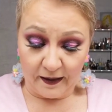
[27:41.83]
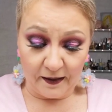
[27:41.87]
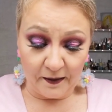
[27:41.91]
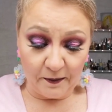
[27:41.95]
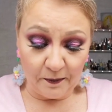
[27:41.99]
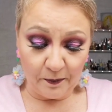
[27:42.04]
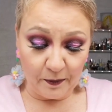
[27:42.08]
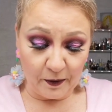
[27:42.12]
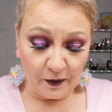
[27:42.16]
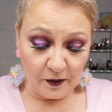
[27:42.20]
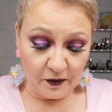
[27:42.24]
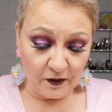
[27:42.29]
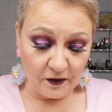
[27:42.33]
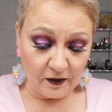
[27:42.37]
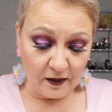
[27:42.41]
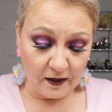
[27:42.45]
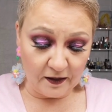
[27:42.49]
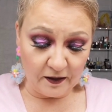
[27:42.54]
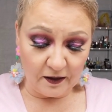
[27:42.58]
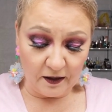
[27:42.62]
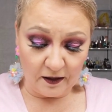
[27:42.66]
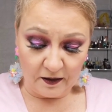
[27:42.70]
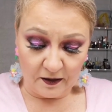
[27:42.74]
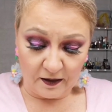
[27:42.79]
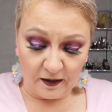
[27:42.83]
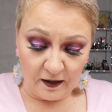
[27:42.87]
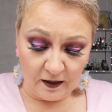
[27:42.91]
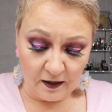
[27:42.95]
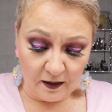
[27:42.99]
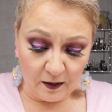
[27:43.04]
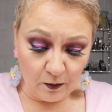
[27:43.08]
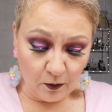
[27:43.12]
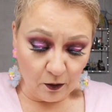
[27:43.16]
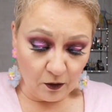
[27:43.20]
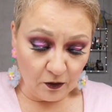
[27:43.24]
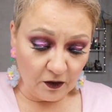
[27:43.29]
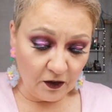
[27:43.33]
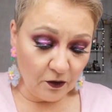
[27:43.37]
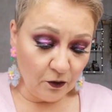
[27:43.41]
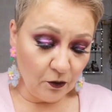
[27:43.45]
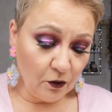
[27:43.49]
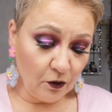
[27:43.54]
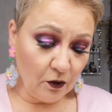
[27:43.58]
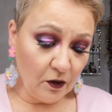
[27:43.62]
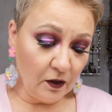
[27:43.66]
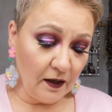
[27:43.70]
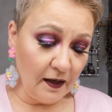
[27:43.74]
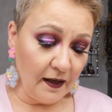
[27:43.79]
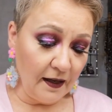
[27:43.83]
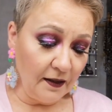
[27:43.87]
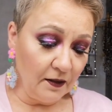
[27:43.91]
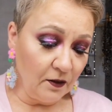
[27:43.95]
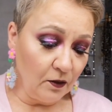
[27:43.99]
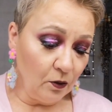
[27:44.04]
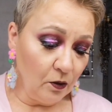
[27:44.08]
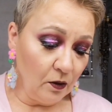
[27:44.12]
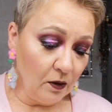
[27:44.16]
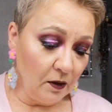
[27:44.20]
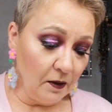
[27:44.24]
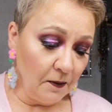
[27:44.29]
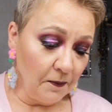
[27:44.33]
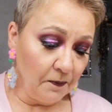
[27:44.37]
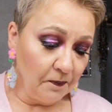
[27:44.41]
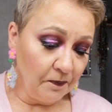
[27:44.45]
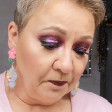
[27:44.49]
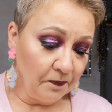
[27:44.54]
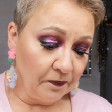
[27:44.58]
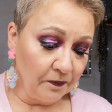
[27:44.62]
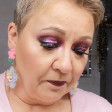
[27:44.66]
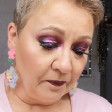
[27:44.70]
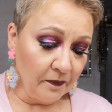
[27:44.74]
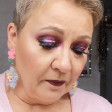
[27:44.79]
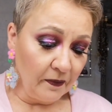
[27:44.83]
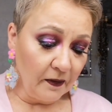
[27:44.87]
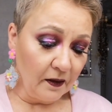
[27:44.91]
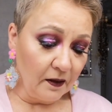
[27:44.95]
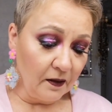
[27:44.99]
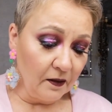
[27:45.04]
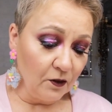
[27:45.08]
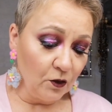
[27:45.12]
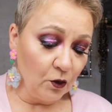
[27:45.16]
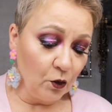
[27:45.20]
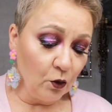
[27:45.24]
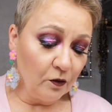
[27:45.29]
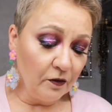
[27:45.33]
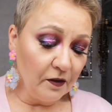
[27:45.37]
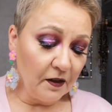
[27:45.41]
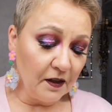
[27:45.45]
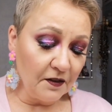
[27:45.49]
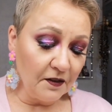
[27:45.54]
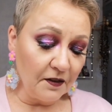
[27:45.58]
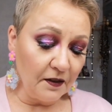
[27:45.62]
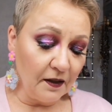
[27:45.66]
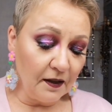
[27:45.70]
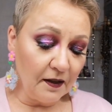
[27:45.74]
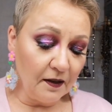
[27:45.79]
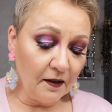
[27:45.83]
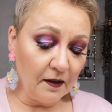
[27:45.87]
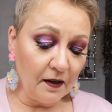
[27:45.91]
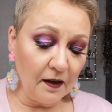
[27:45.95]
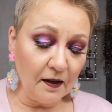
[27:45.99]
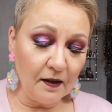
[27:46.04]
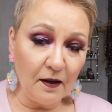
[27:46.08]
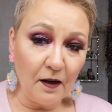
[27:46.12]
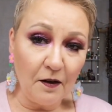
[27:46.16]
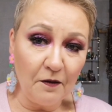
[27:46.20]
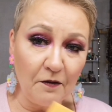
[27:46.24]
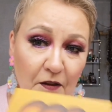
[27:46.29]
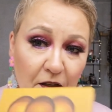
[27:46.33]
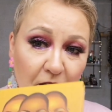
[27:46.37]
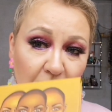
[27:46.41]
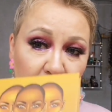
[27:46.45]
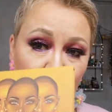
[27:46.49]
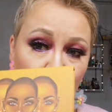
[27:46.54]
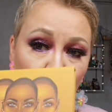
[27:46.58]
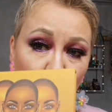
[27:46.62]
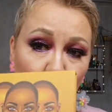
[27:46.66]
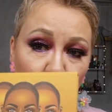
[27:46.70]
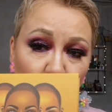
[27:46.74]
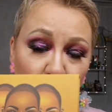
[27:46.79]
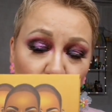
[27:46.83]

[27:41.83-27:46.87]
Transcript: yeah, but as I said, I wanted to collect all Juvia's, and I love these